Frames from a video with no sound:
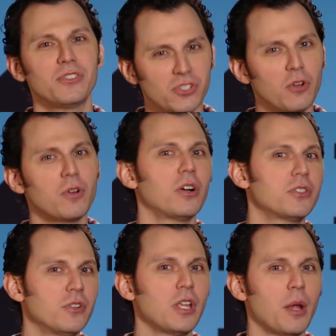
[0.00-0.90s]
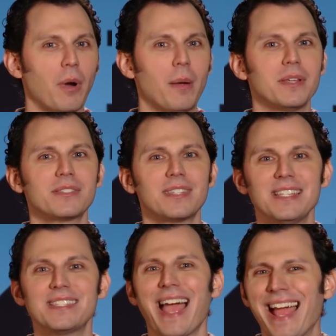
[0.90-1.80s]
So cartoony a premise that
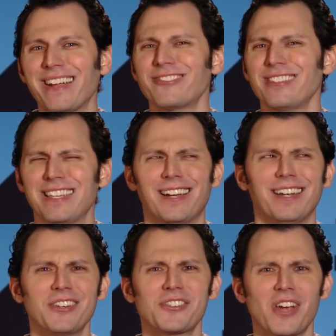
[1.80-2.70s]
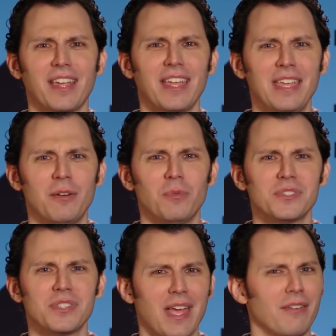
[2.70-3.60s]
it's actually kind of shocking it
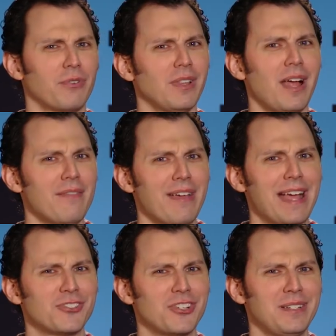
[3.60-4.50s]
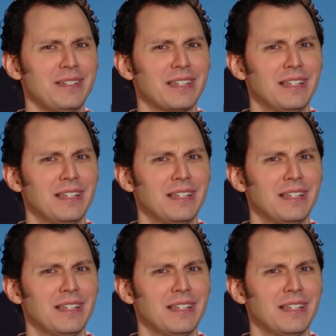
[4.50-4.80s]
was ever live action.